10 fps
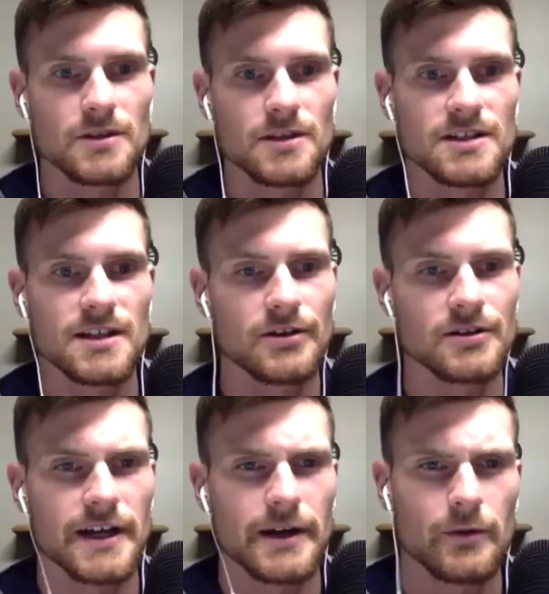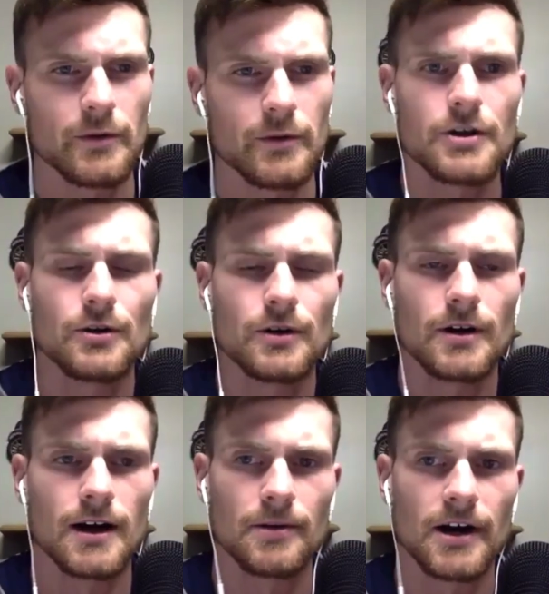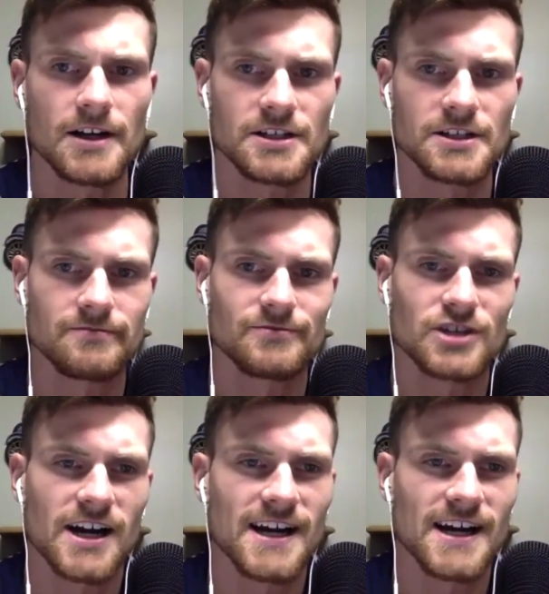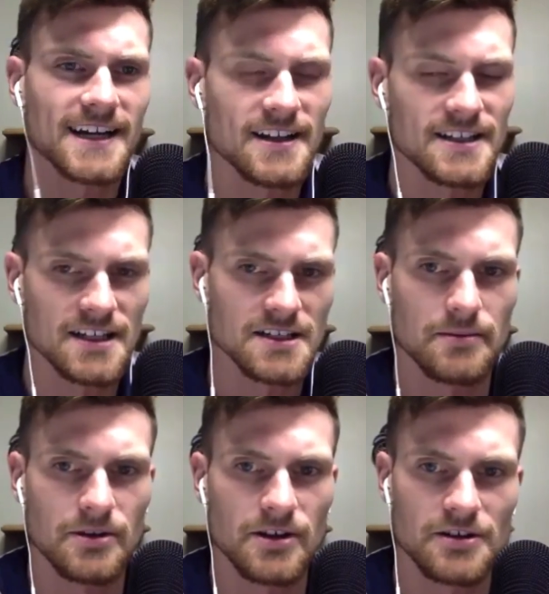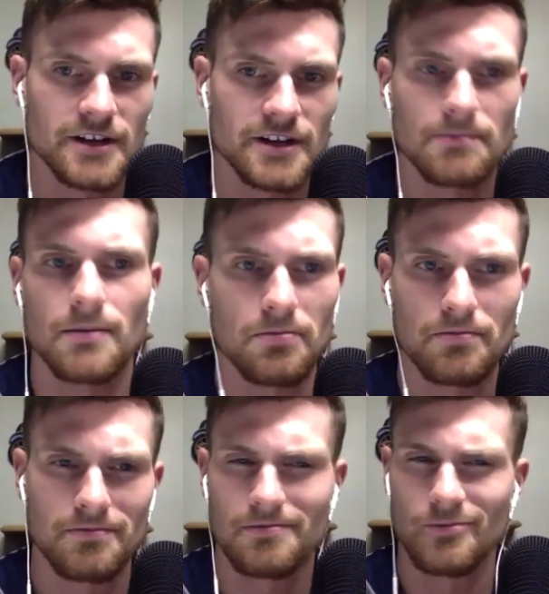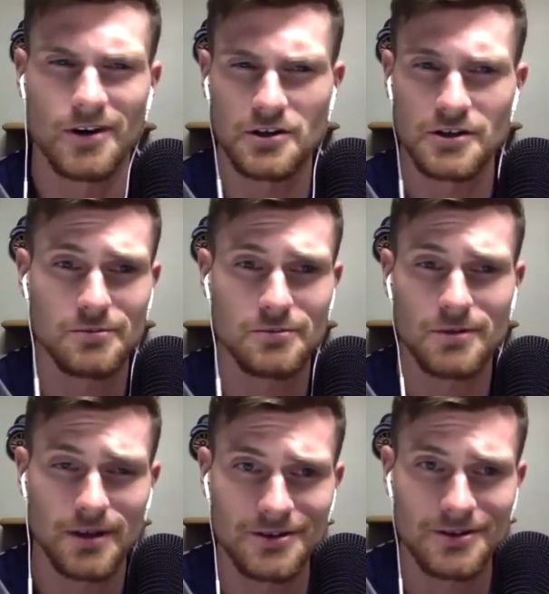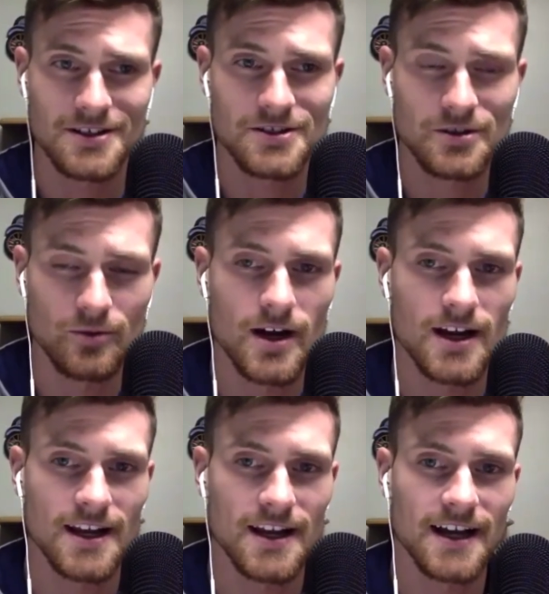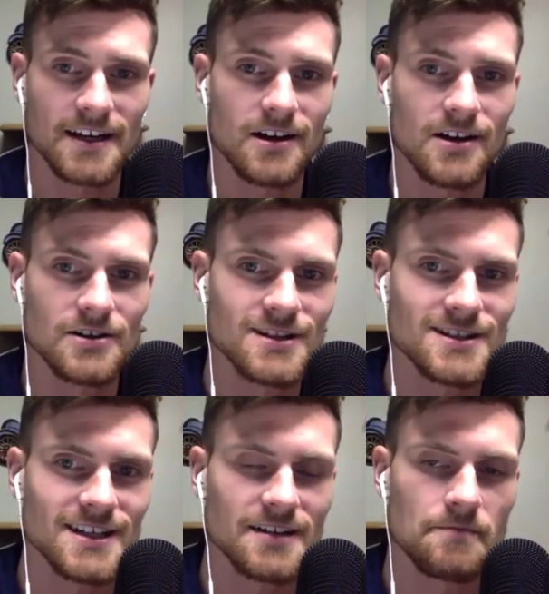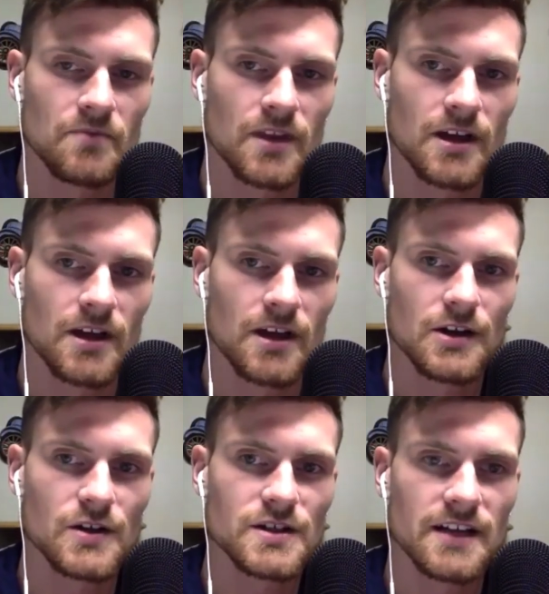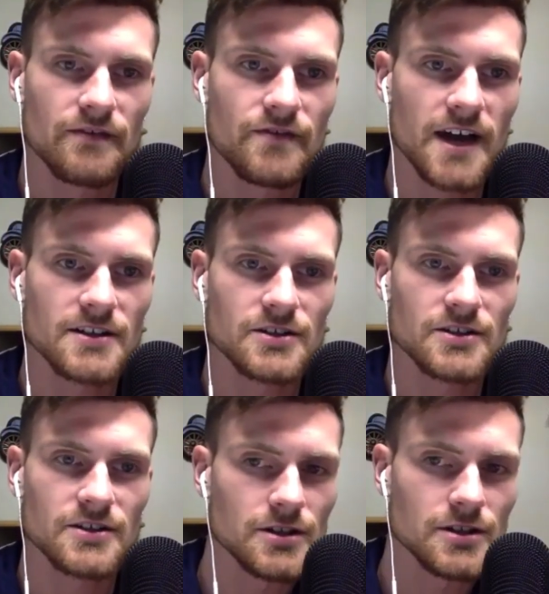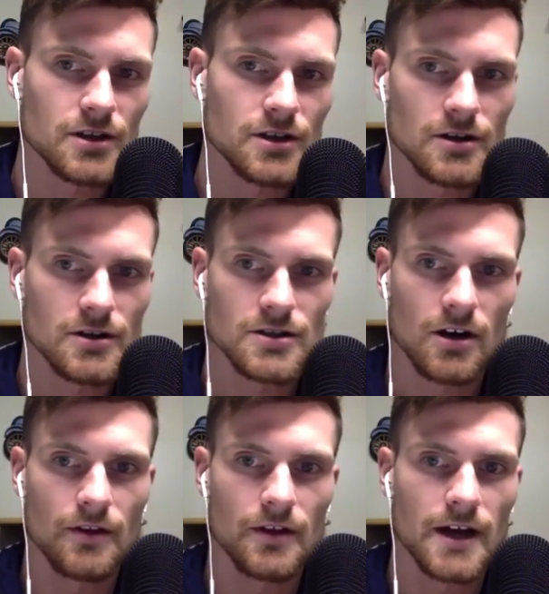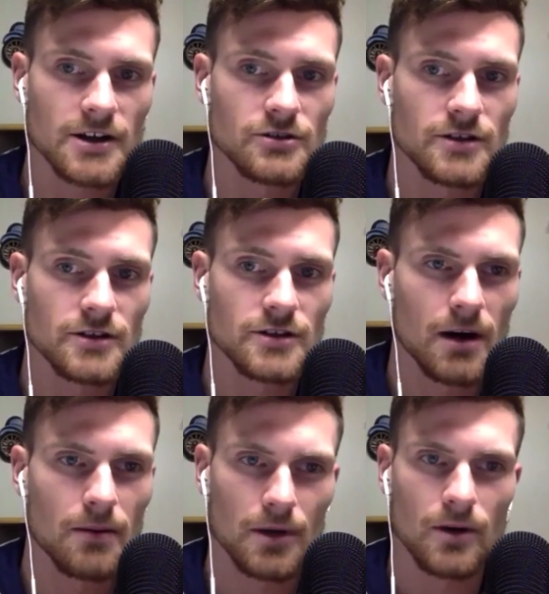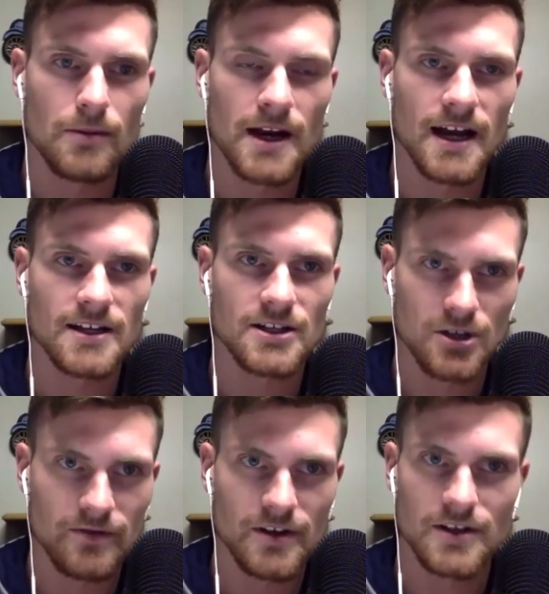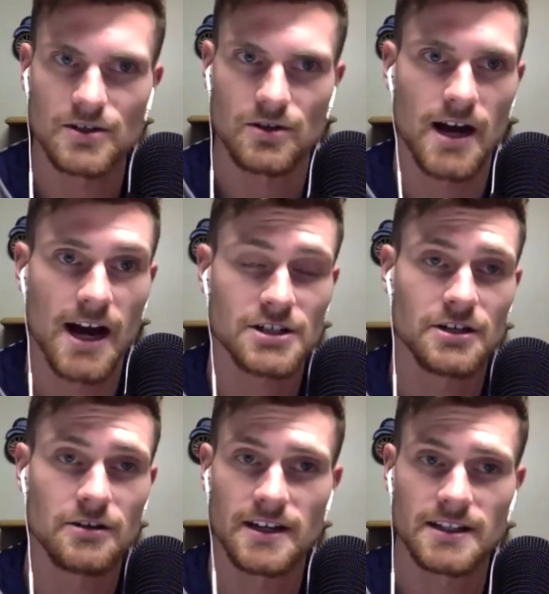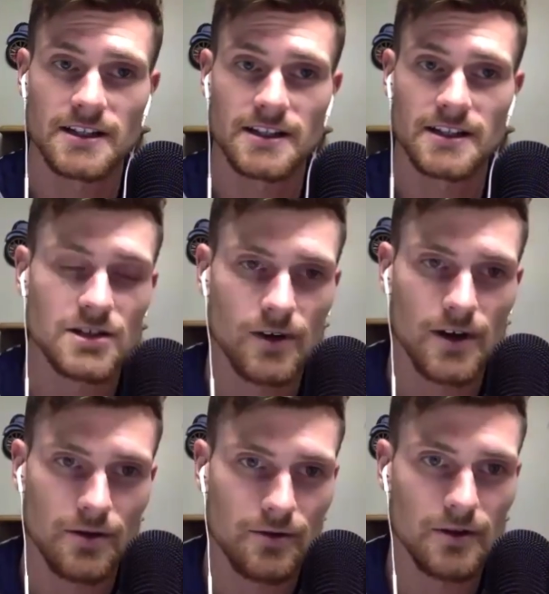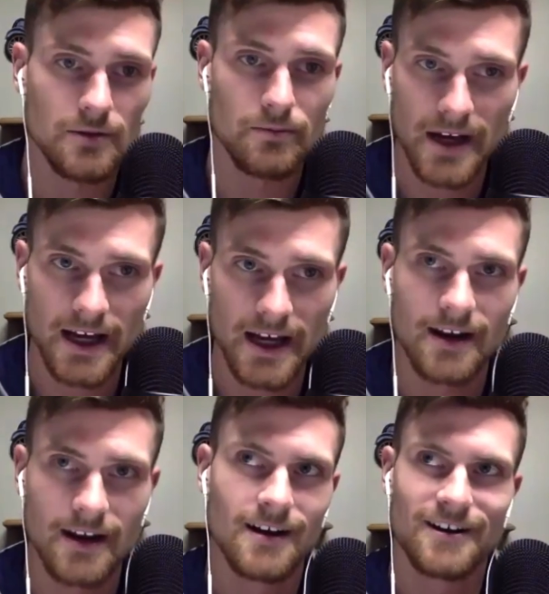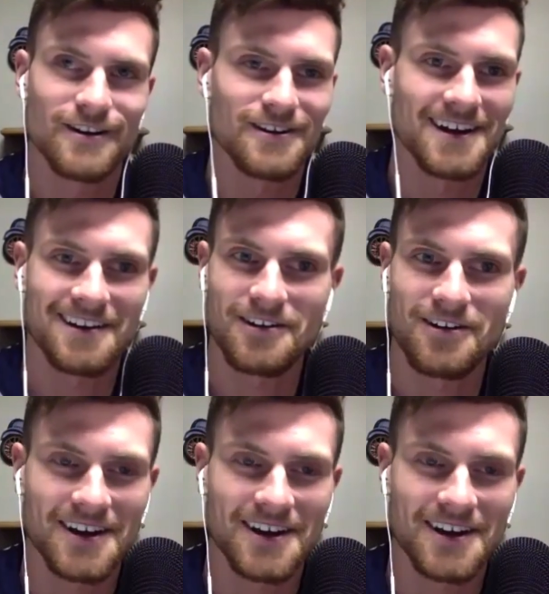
what this kind of looks like whenever you um, are actually trying to get into the system, or like trying to pump, what do you, do you pump hills of this or what? And like, does it, do you see any effects or concerns on the actual like pump equipment at surface, or actually, you know, like the beads going through the bit, or like